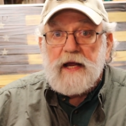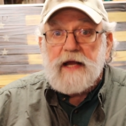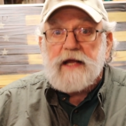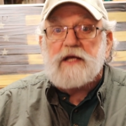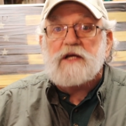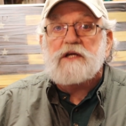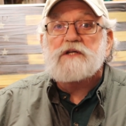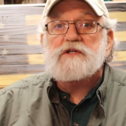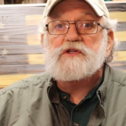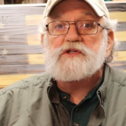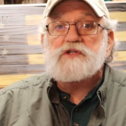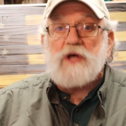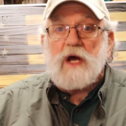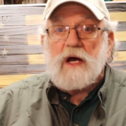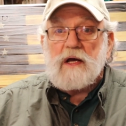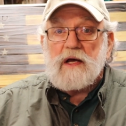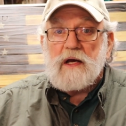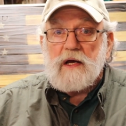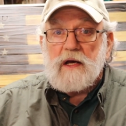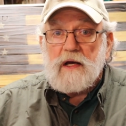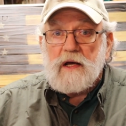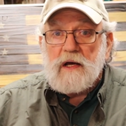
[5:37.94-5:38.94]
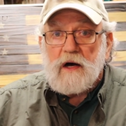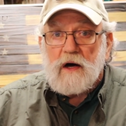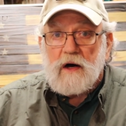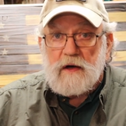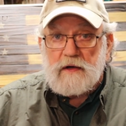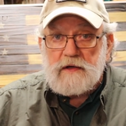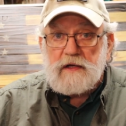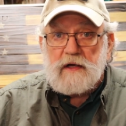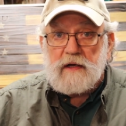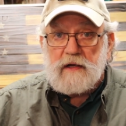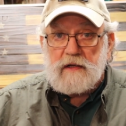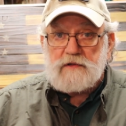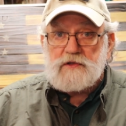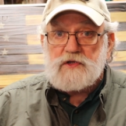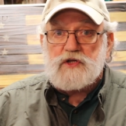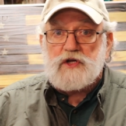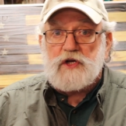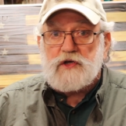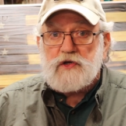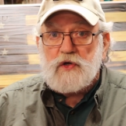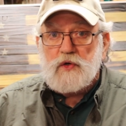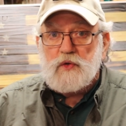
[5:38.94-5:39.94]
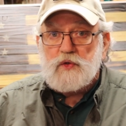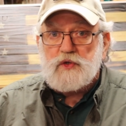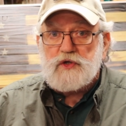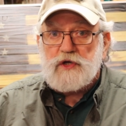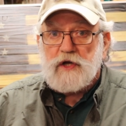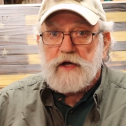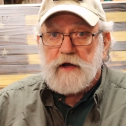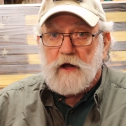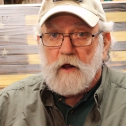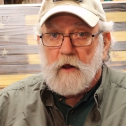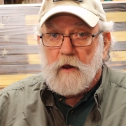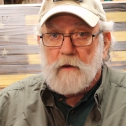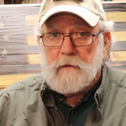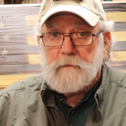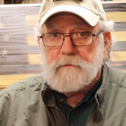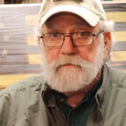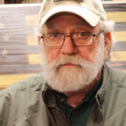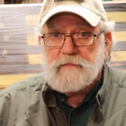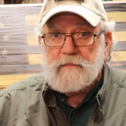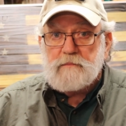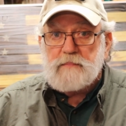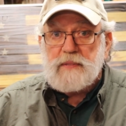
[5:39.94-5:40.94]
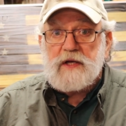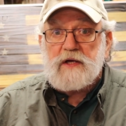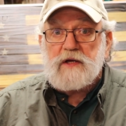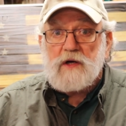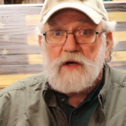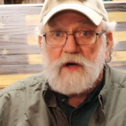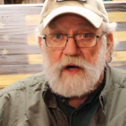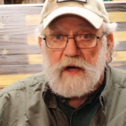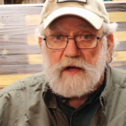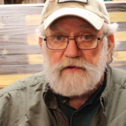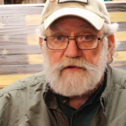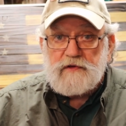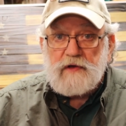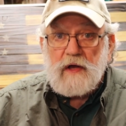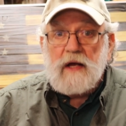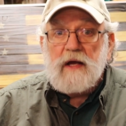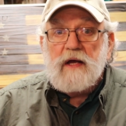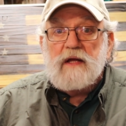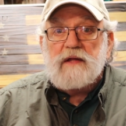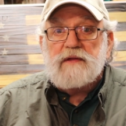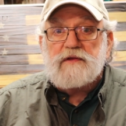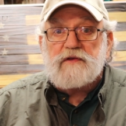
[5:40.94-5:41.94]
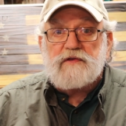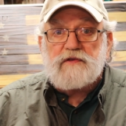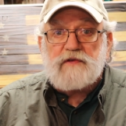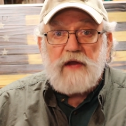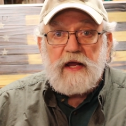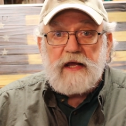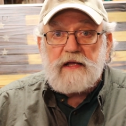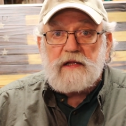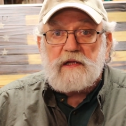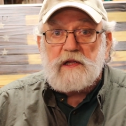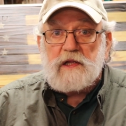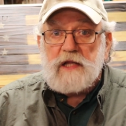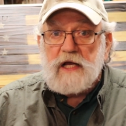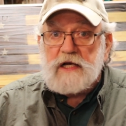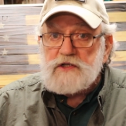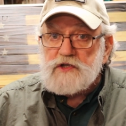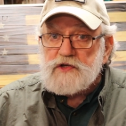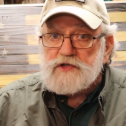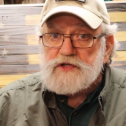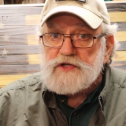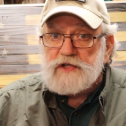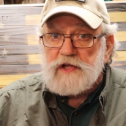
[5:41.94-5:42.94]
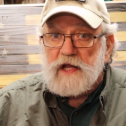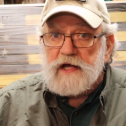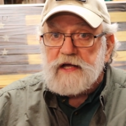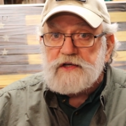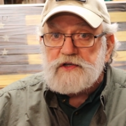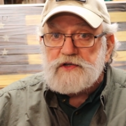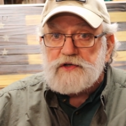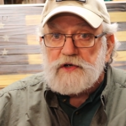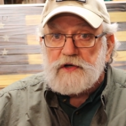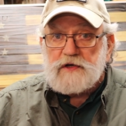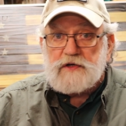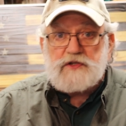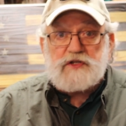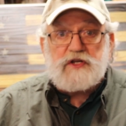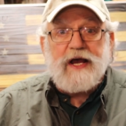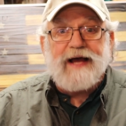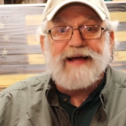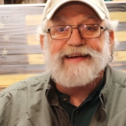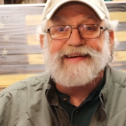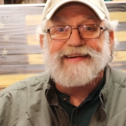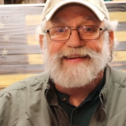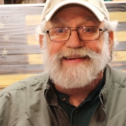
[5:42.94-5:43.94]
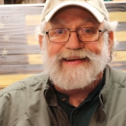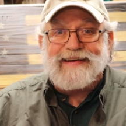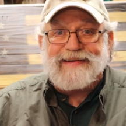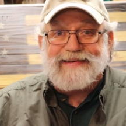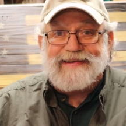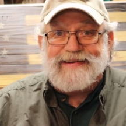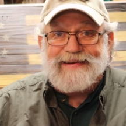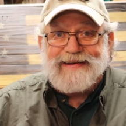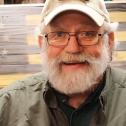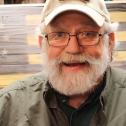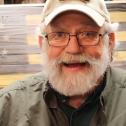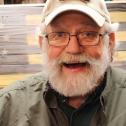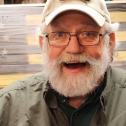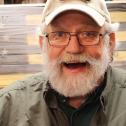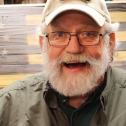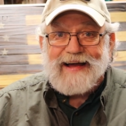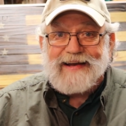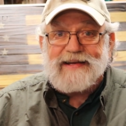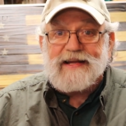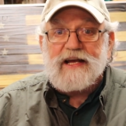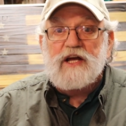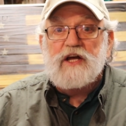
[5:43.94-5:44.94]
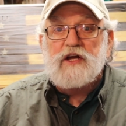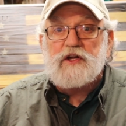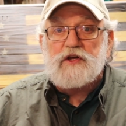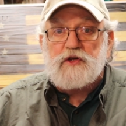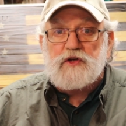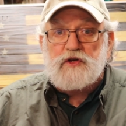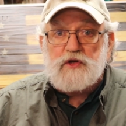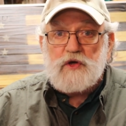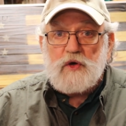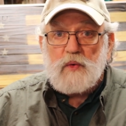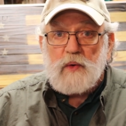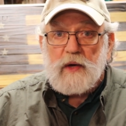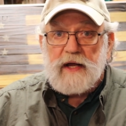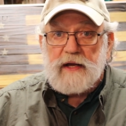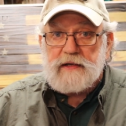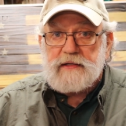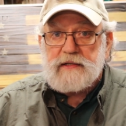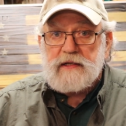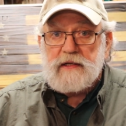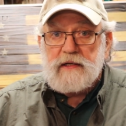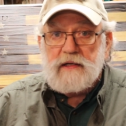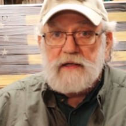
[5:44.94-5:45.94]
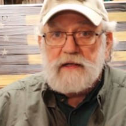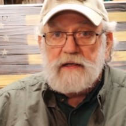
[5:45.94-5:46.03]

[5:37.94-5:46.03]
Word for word: is unconstitutional because the state legislatures did not do it.